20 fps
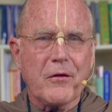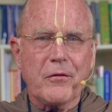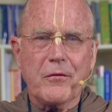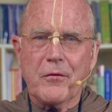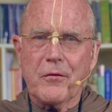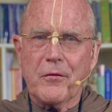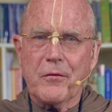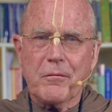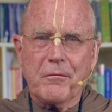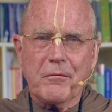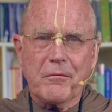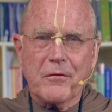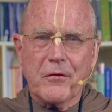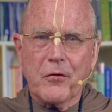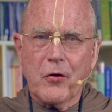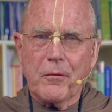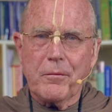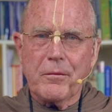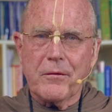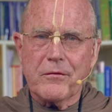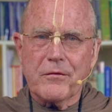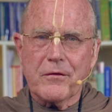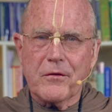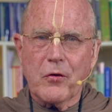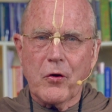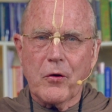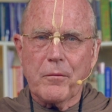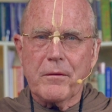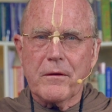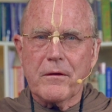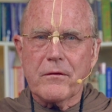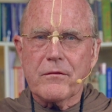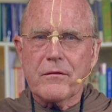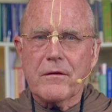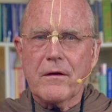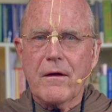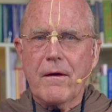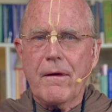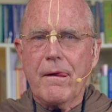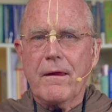other gopas and gopis,
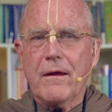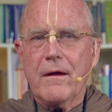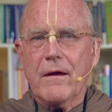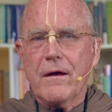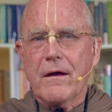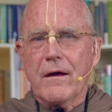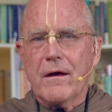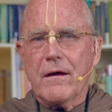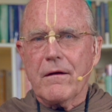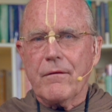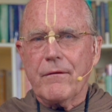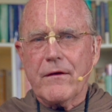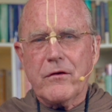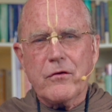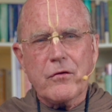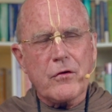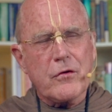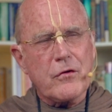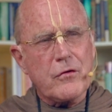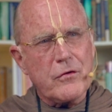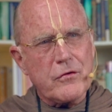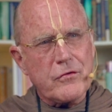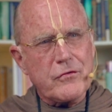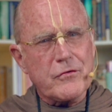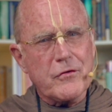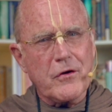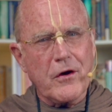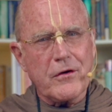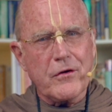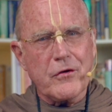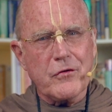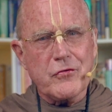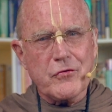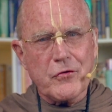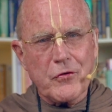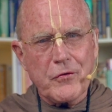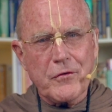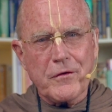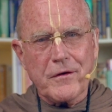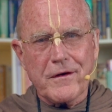they took Krishna on a
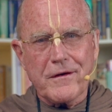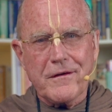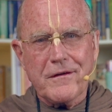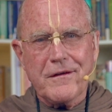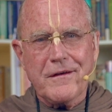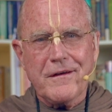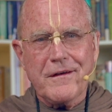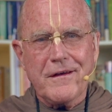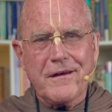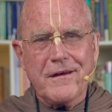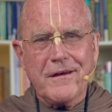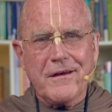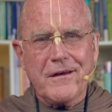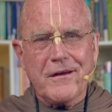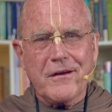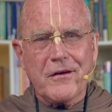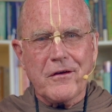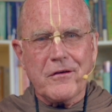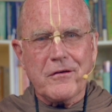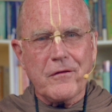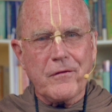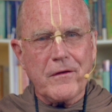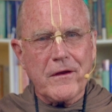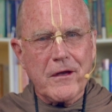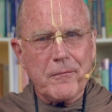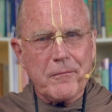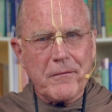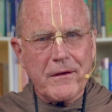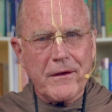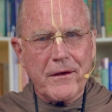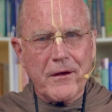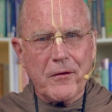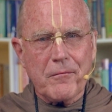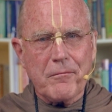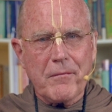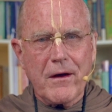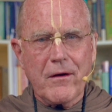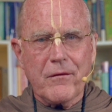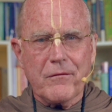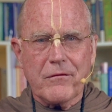journey to the Himalayan
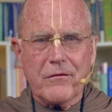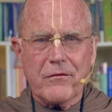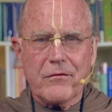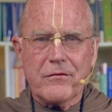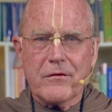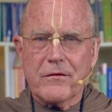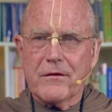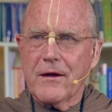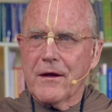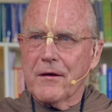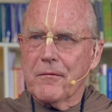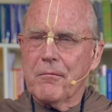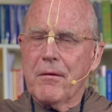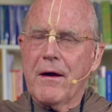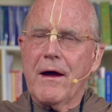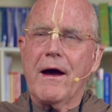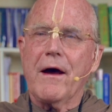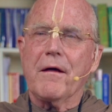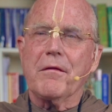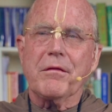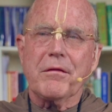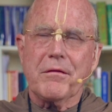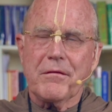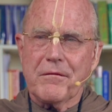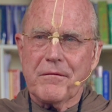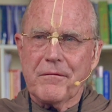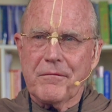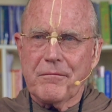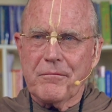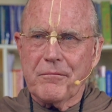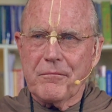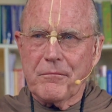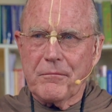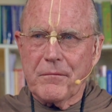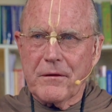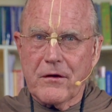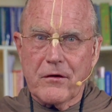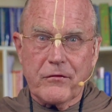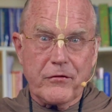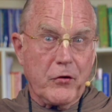mountains to take bath,
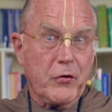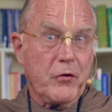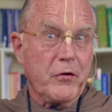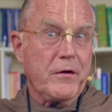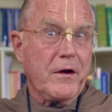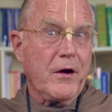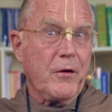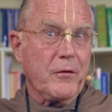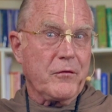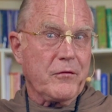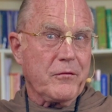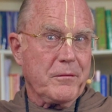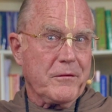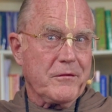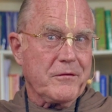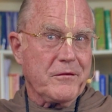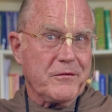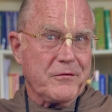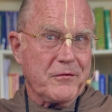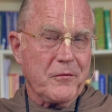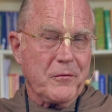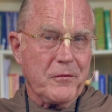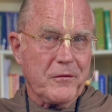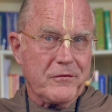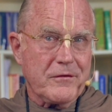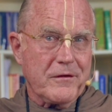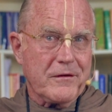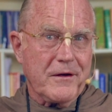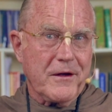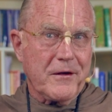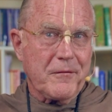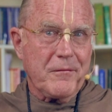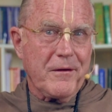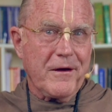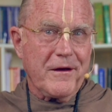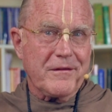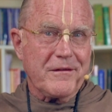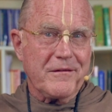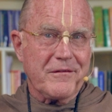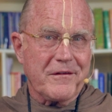because they heard how auspicious it was to take
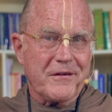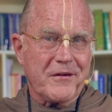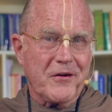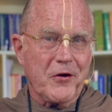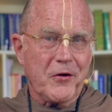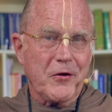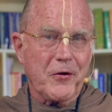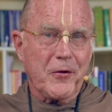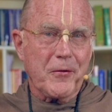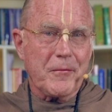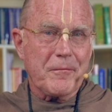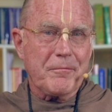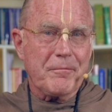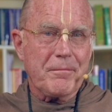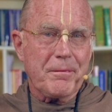bath in the Ganga.